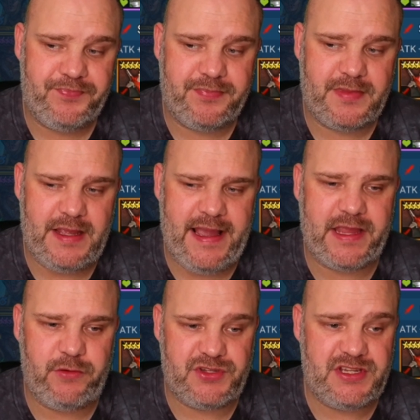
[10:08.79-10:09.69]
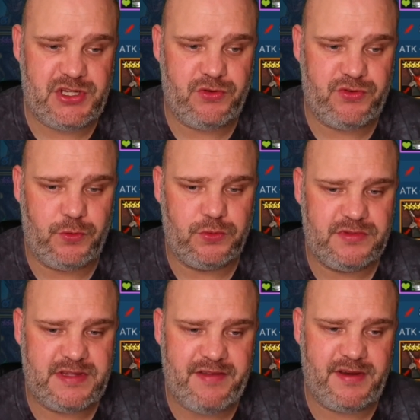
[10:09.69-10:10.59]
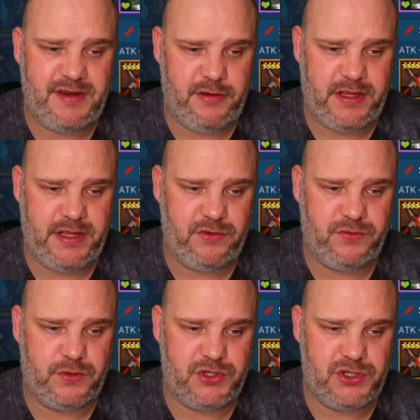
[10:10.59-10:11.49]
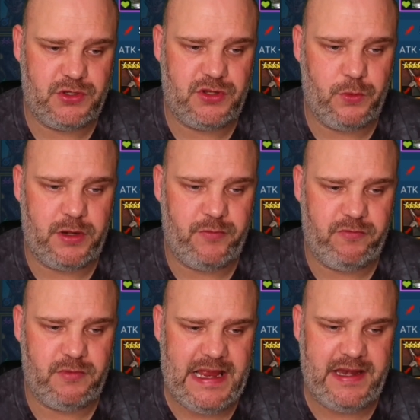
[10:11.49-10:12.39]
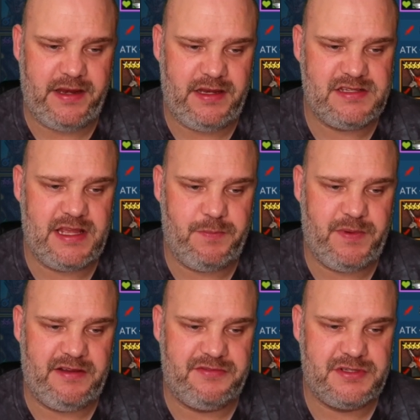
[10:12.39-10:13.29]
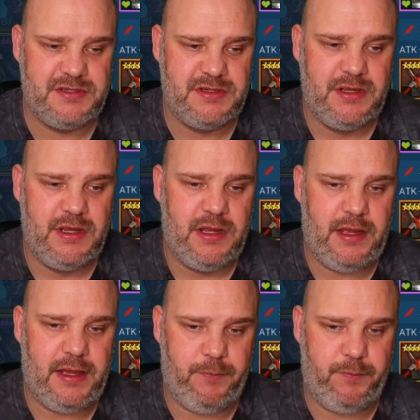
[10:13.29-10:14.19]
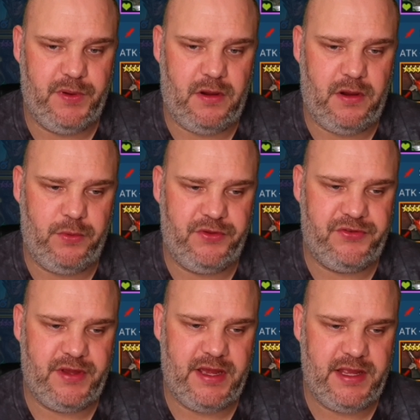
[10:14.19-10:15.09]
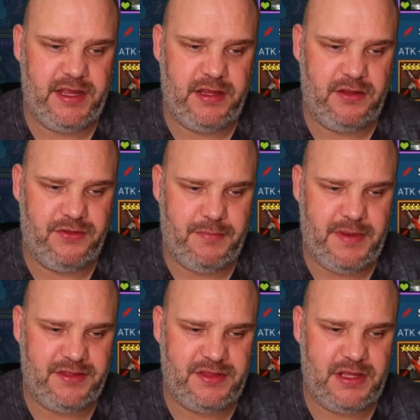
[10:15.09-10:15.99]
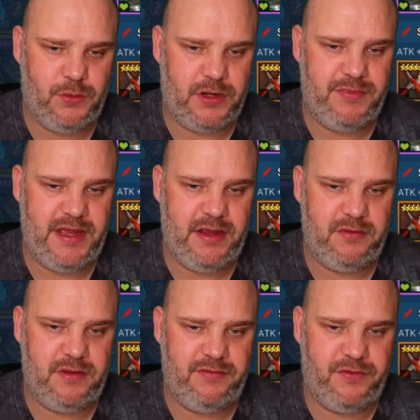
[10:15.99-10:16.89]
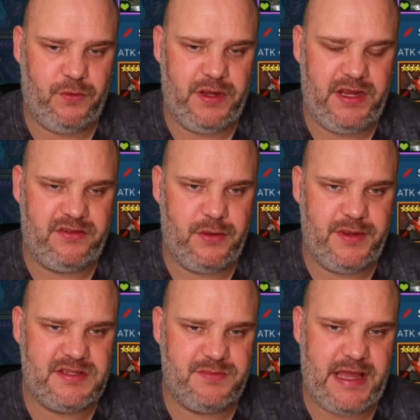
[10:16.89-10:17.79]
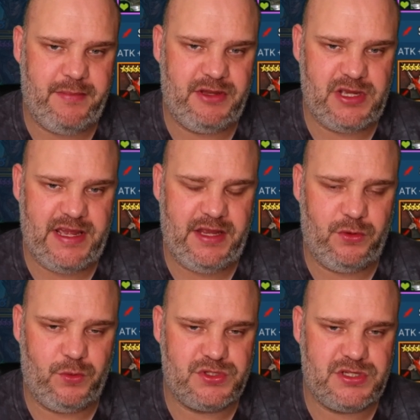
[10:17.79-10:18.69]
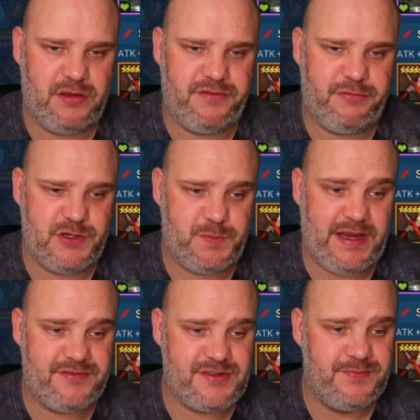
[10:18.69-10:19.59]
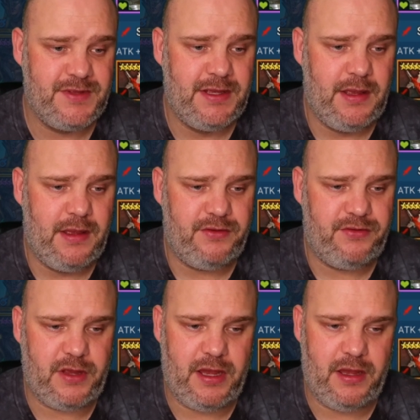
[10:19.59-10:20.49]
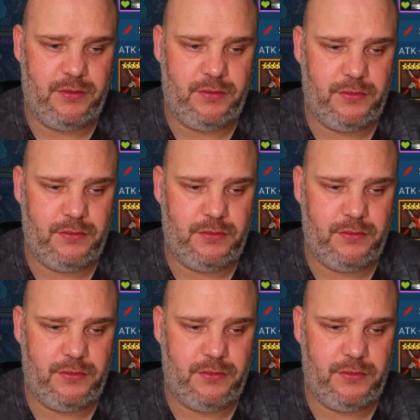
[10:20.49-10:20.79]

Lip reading: Accuracy is useful, definitely very useful, because you do want him landing his debuffs. But I would say the main thing you want him there for is doing some damage and also for his buffs. So